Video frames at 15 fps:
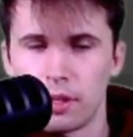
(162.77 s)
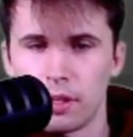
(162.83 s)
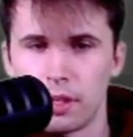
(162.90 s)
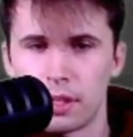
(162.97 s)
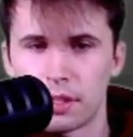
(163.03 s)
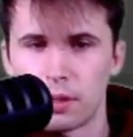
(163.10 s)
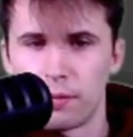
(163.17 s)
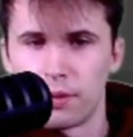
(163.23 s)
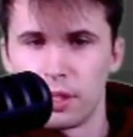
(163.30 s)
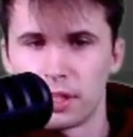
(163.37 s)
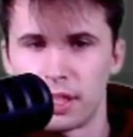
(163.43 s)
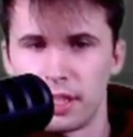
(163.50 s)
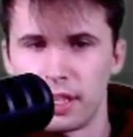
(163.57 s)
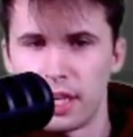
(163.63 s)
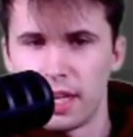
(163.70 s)

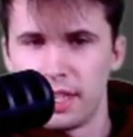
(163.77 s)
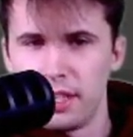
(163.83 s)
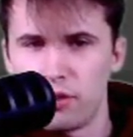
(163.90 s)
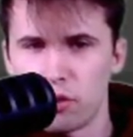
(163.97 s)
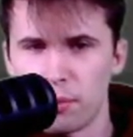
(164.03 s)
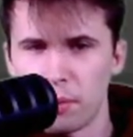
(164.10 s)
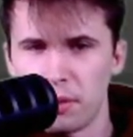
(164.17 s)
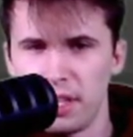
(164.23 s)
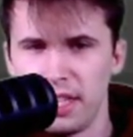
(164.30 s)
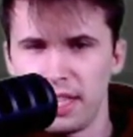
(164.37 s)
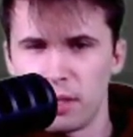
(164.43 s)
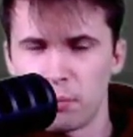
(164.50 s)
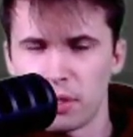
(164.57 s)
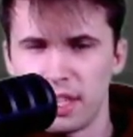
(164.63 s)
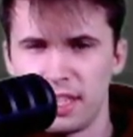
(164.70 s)
I need to remember that he
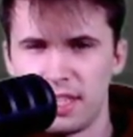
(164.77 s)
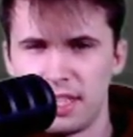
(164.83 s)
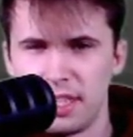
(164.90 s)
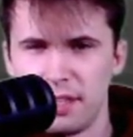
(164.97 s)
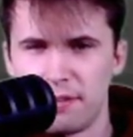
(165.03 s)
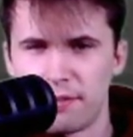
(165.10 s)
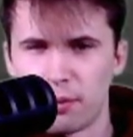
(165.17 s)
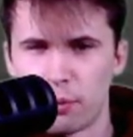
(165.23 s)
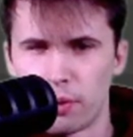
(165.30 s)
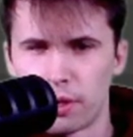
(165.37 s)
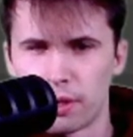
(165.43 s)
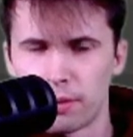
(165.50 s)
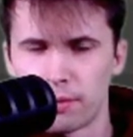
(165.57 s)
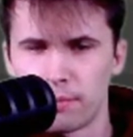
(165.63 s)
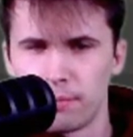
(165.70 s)
can play d4.
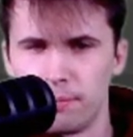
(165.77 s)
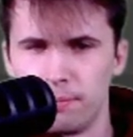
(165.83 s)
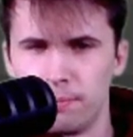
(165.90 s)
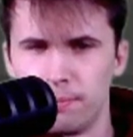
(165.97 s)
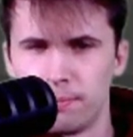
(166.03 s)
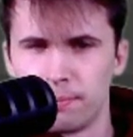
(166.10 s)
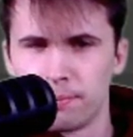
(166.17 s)
So